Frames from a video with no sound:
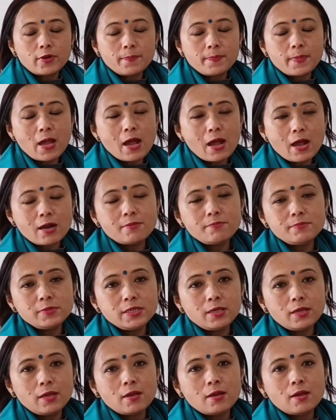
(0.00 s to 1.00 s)
the
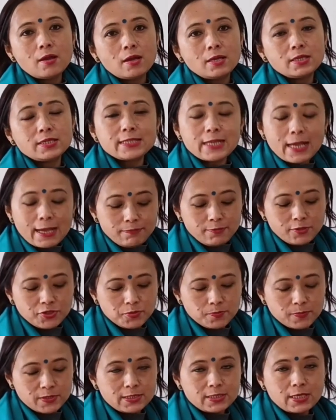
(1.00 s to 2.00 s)
army
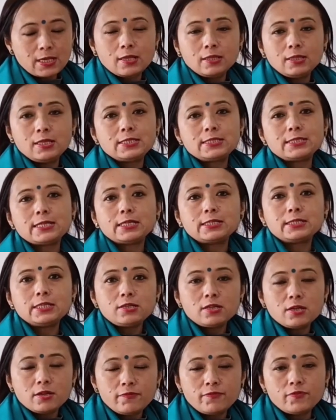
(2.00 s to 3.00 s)
establishments, they started
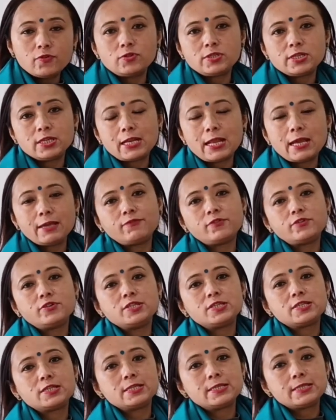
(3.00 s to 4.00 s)
revolting, like for
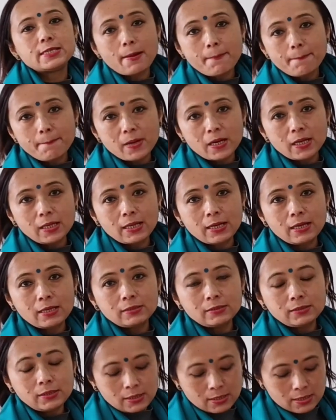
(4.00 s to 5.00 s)
instance
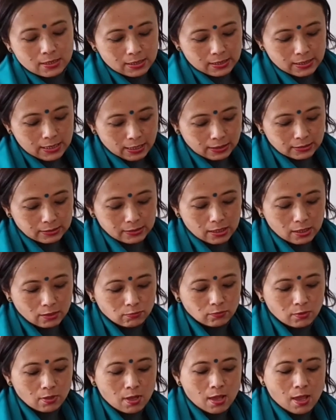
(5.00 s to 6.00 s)
Ambala,
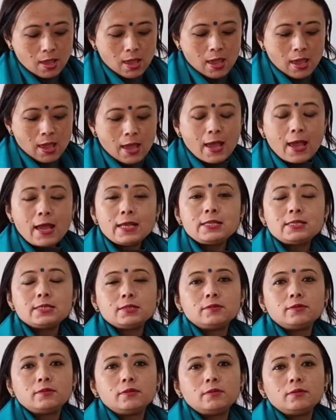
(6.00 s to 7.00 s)
Lucknow. And
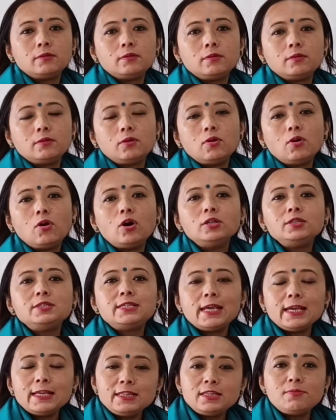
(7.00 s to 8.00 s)
on
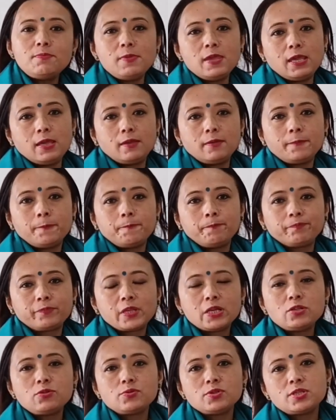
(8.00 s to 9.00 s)
10th May,
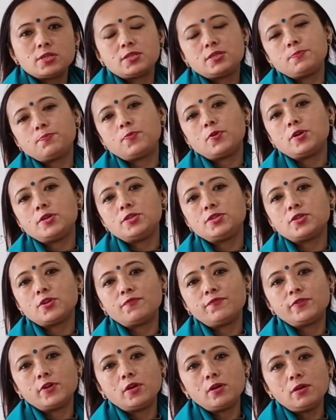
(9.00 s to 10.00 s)
it was the sepoys
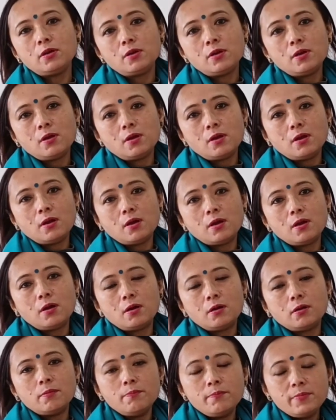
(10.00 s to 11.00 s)
of the
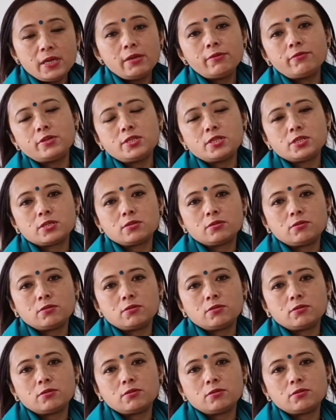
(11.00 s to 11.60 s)
Meerut,